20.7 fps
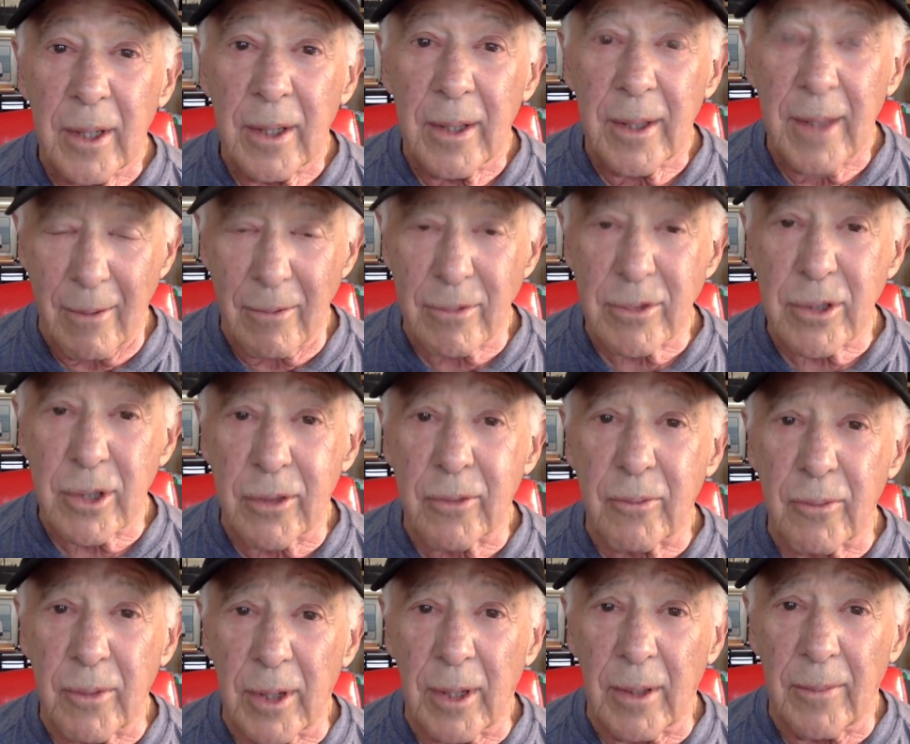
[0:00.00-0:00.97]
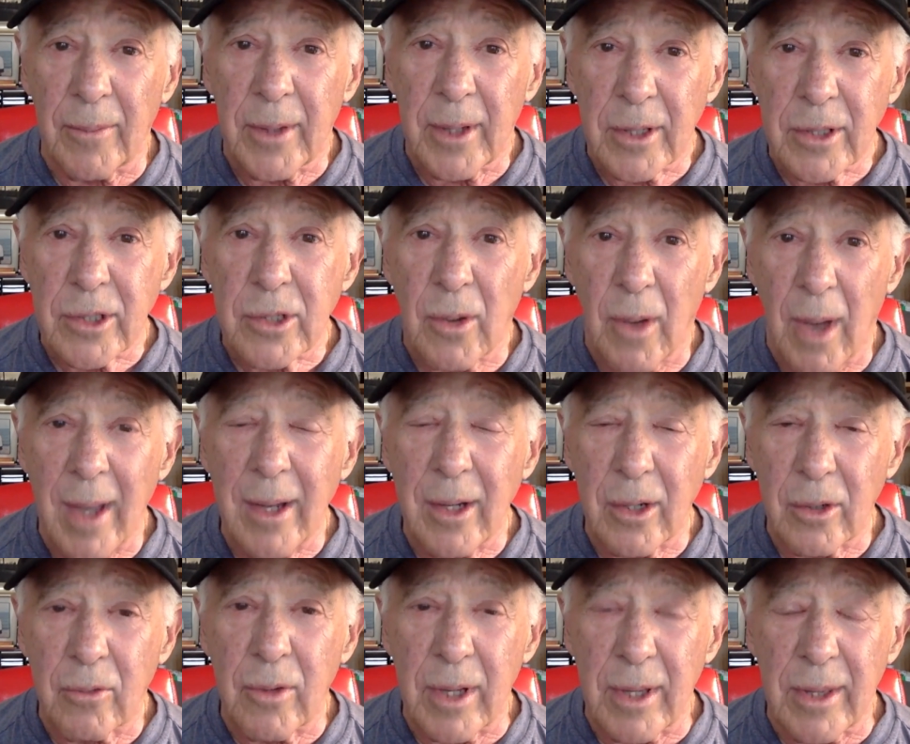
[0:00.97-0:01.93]
That was a thrill. So I
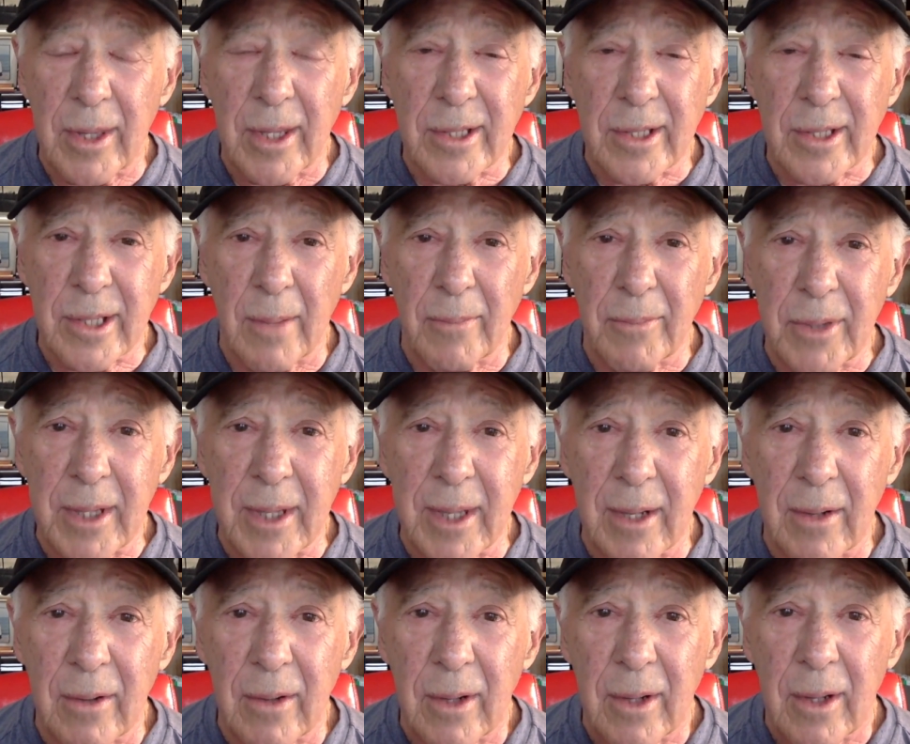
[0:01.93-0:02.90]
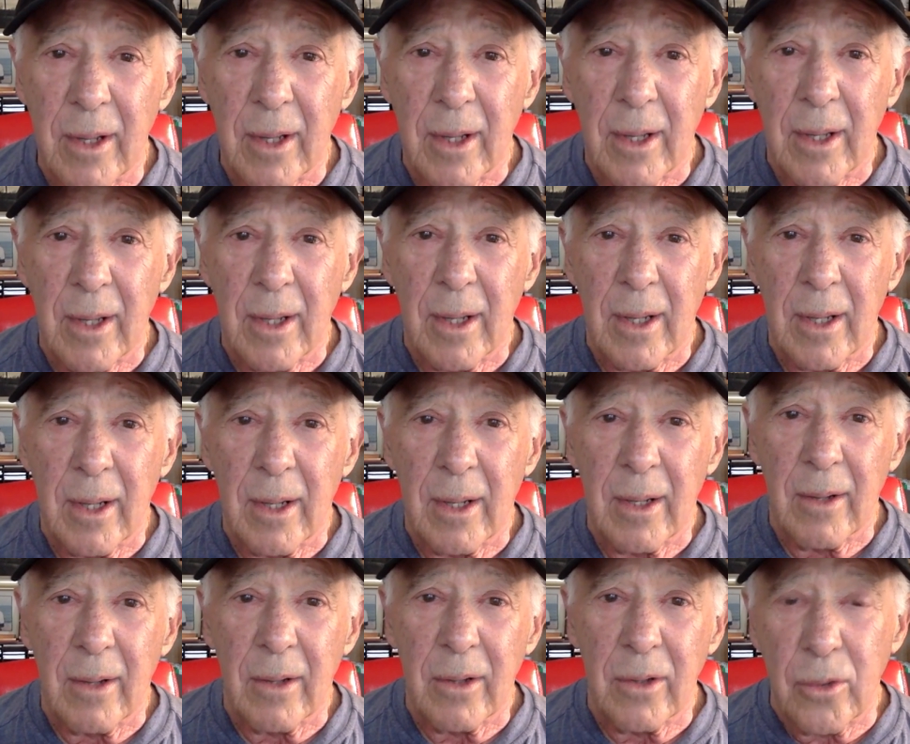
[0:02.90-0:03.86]
agree, there's something in
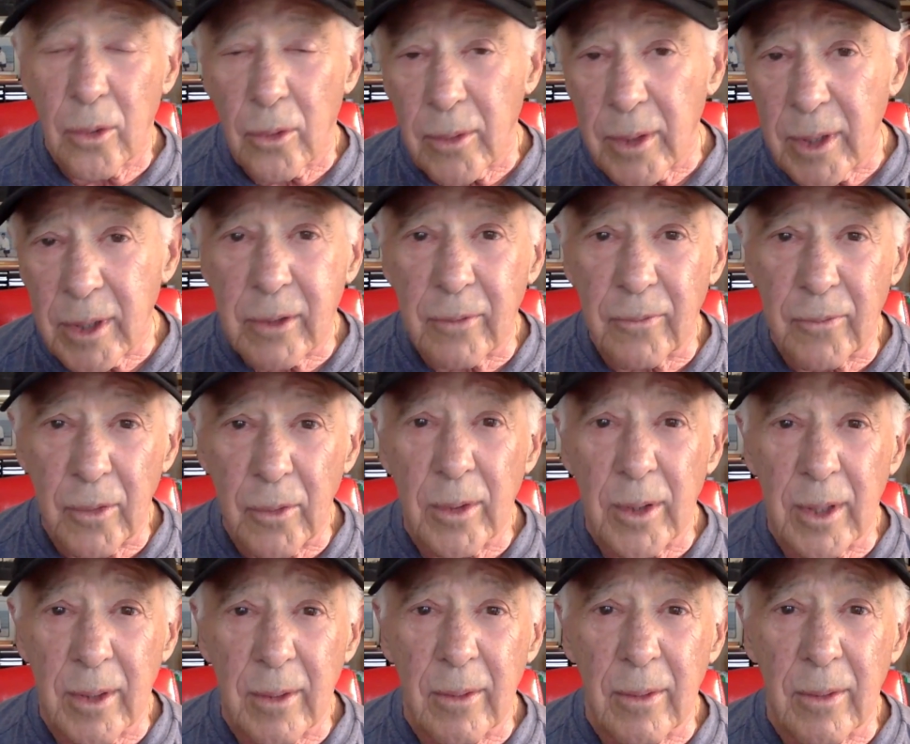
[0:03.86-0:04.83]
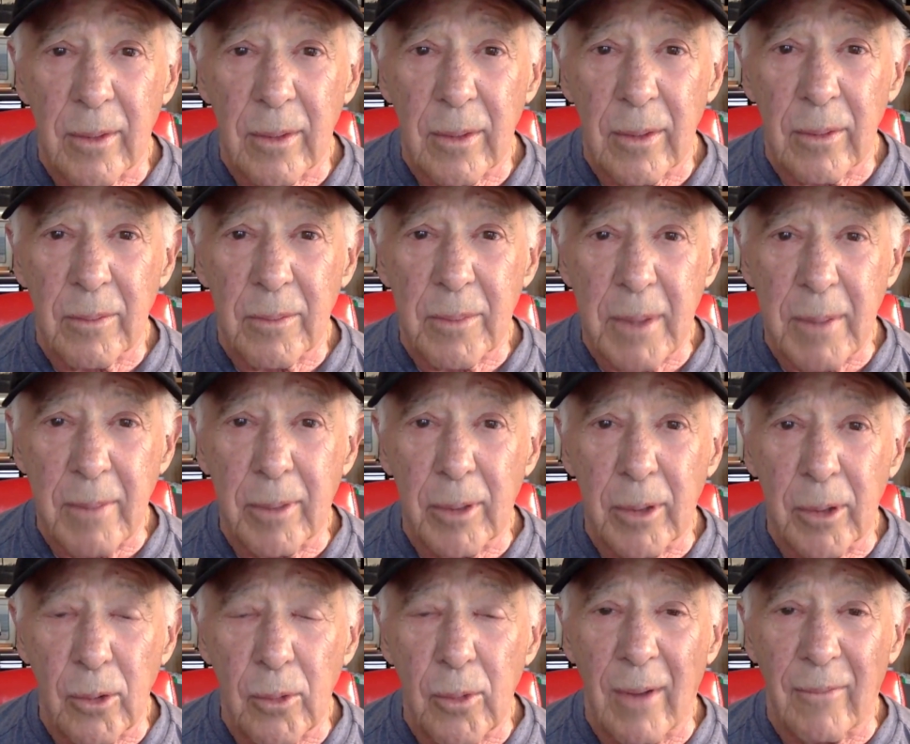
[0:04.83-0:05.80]
your interviewing people
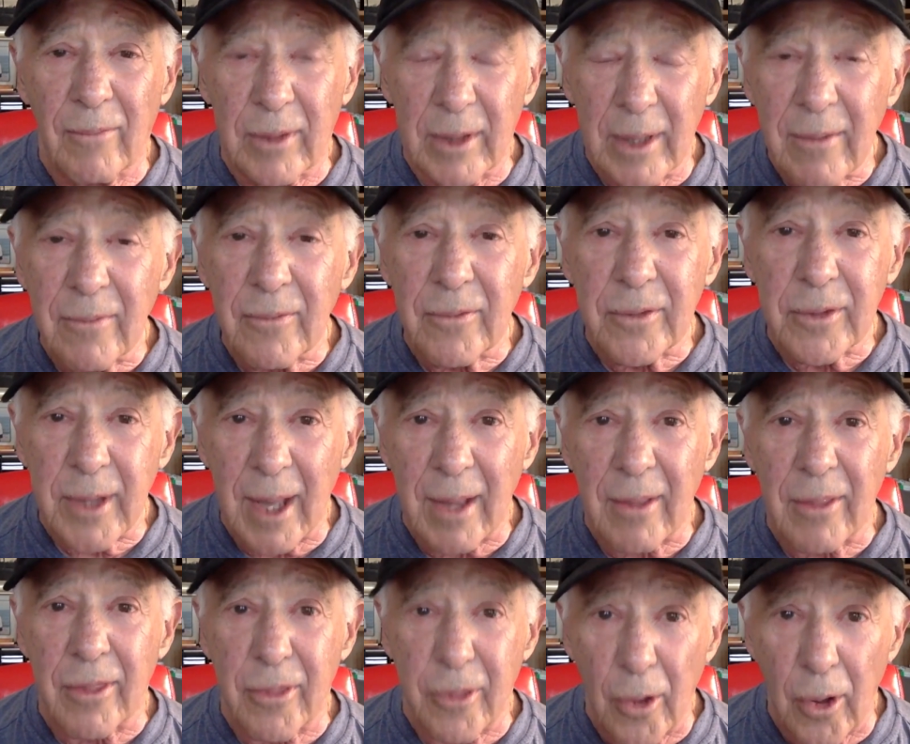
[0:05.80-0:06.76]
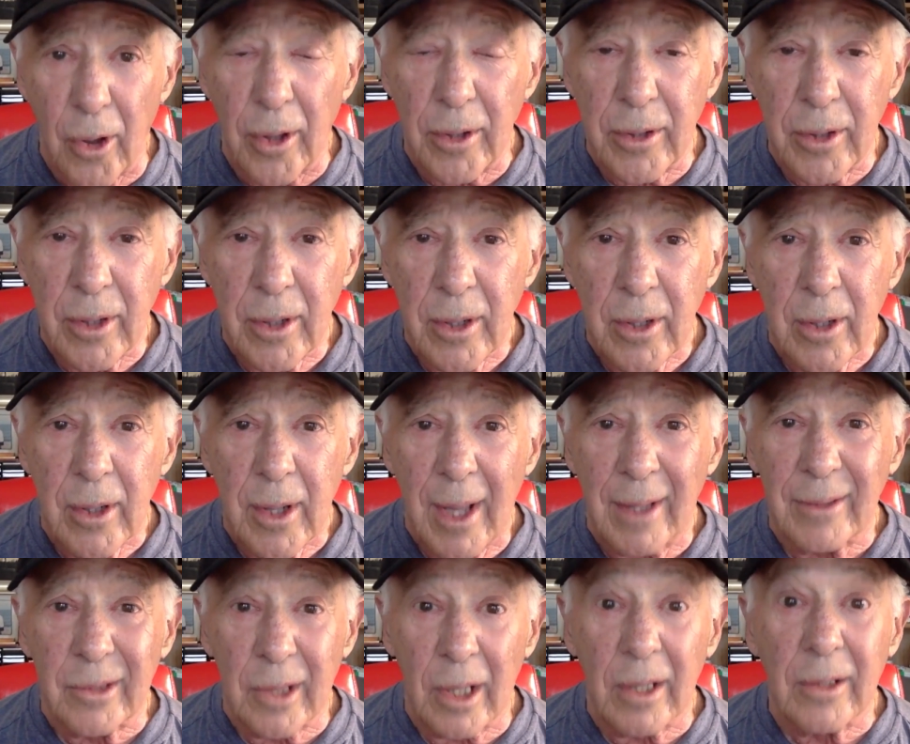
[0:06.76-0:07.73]
who have lived and thought
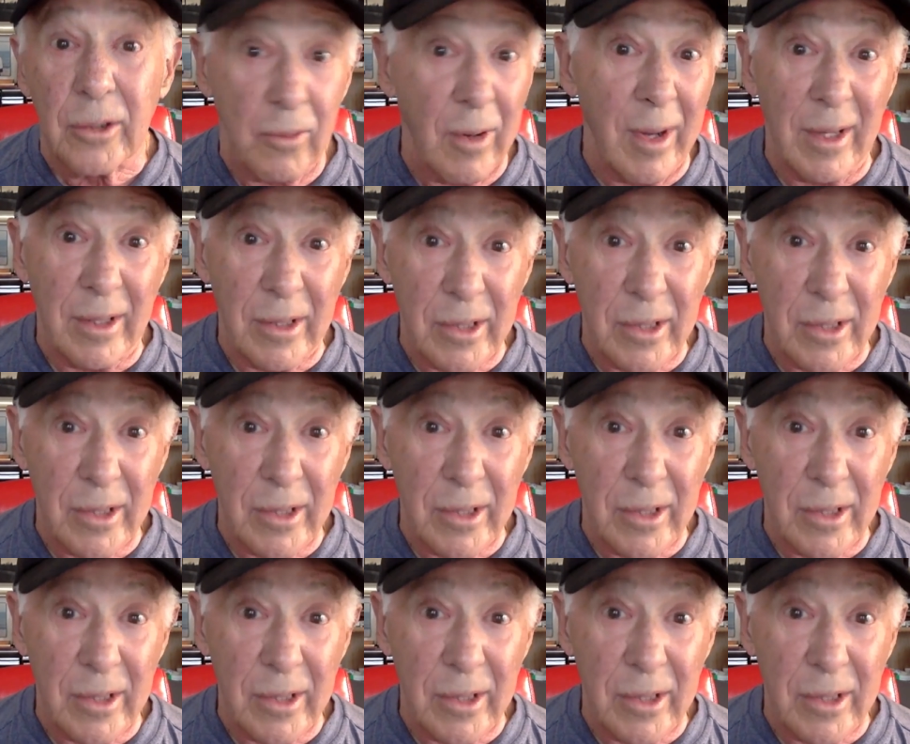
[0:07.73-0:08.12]
and done great